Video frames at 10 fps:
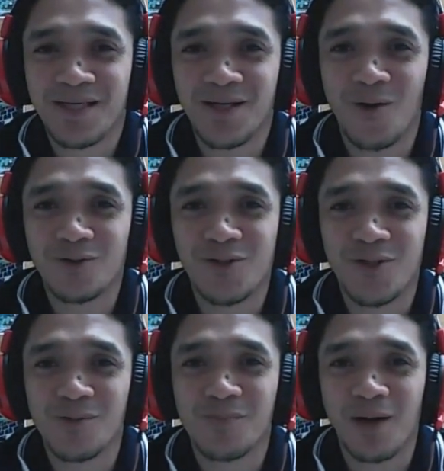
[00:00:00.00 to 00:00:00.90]
Go to
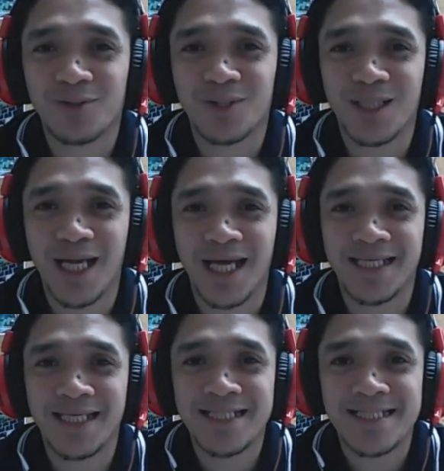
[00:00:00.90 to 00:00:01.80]
your browser
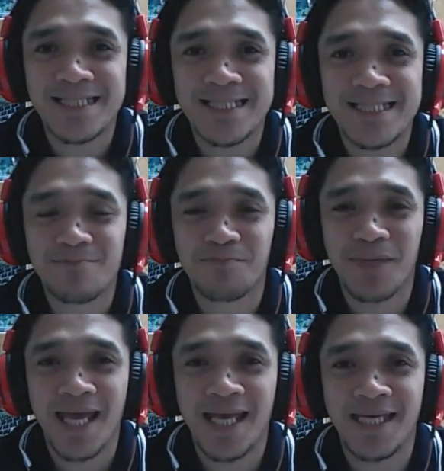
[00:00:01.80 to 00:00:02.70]
and let's
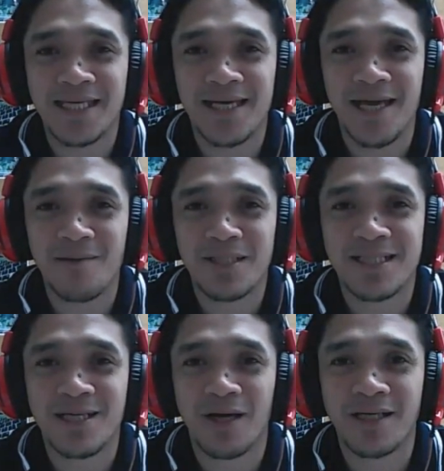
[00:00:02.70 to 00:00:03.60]
play A B
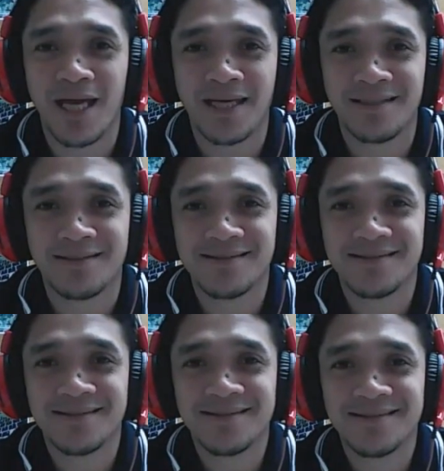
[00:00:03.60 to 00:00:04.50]
C Y A.
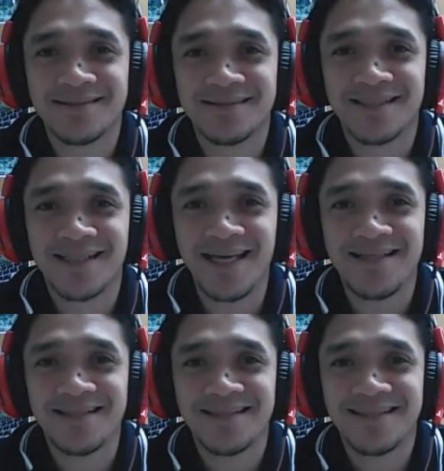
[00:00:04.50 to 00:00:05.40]
Okay?